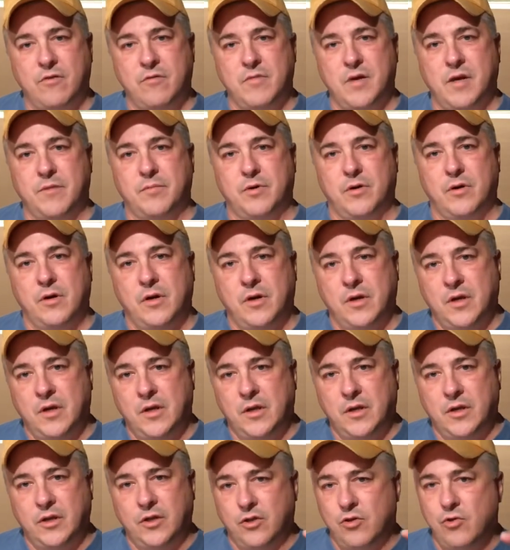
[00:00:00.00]
Remember,
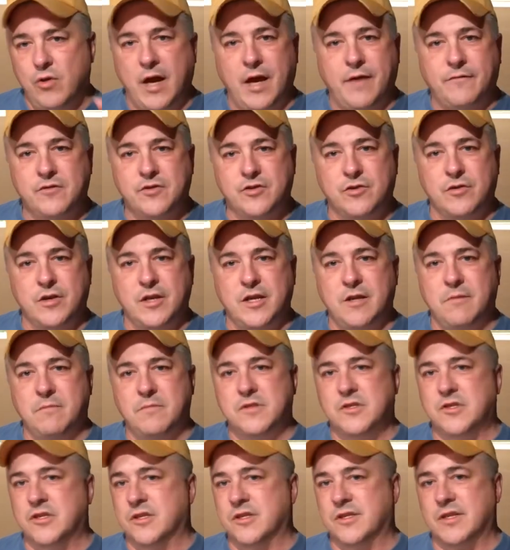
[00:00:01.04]
you have
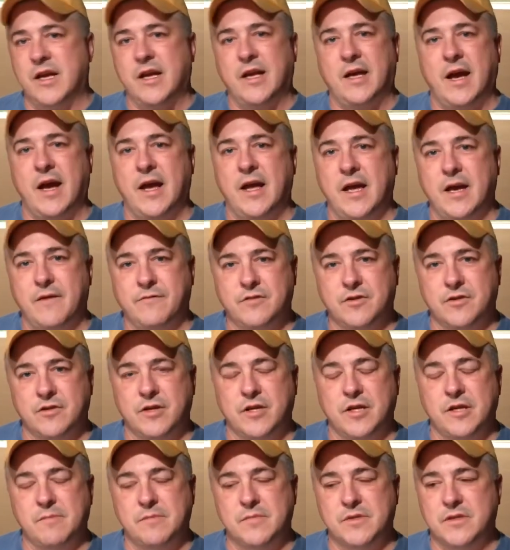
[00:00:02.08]
dreams just like I have
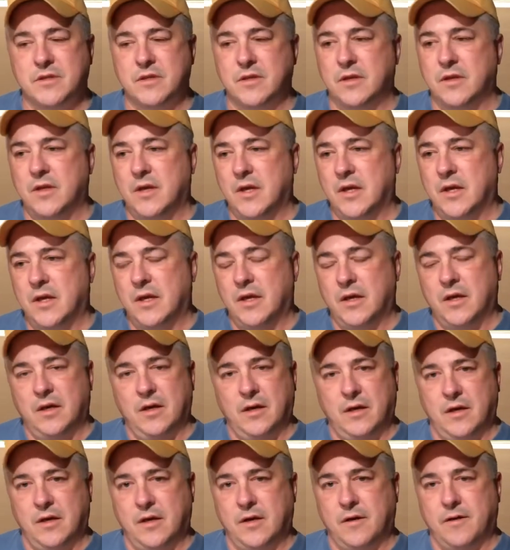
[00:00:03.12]
dreams,
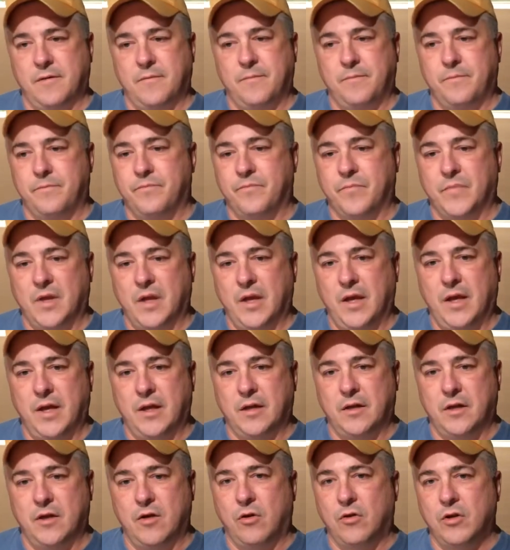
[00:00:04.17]

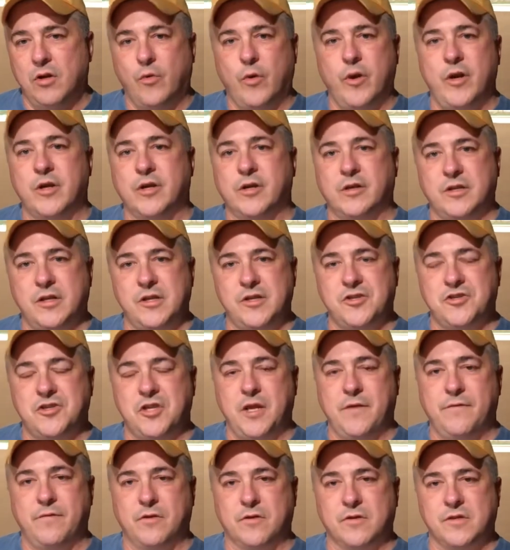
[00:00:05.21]
and the only way you're going to
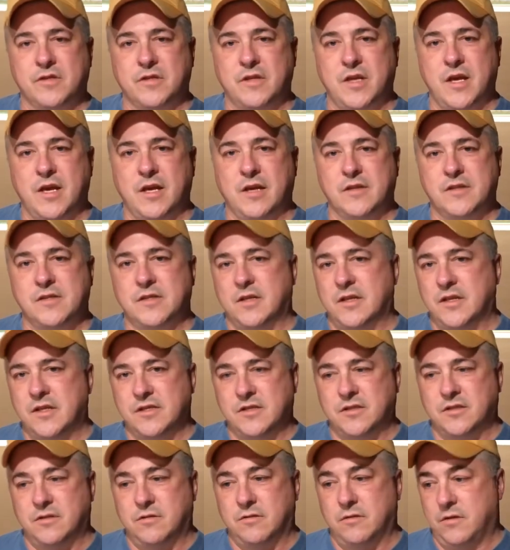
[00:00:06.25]
achieve those things
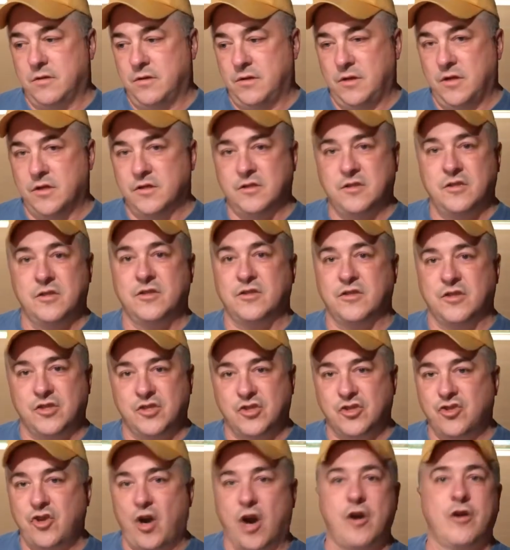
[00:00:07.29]
is just to
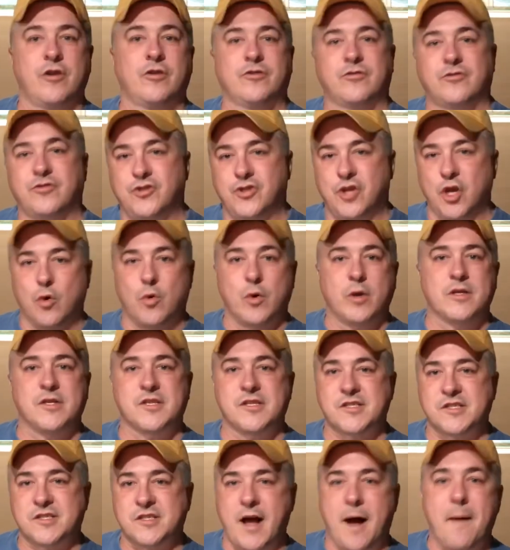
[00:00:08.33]
start doing
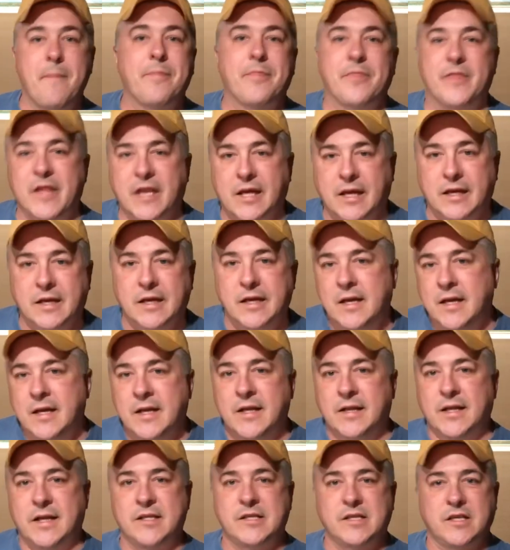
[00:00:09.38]
something
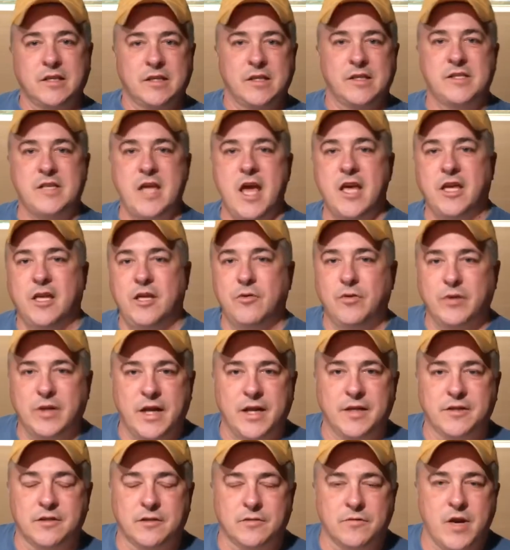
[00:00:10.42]
that's going to take you in
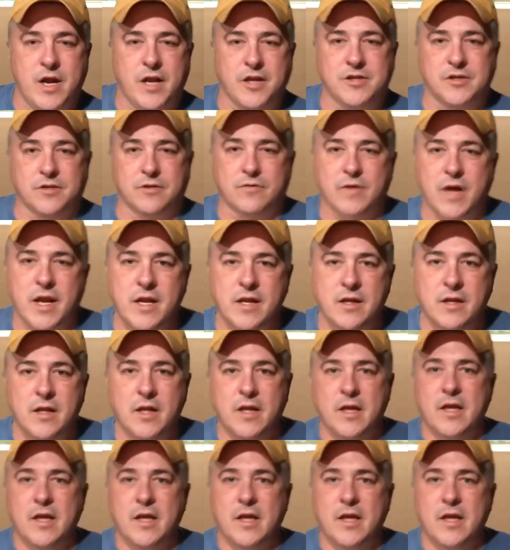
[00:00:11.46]
that direction, right?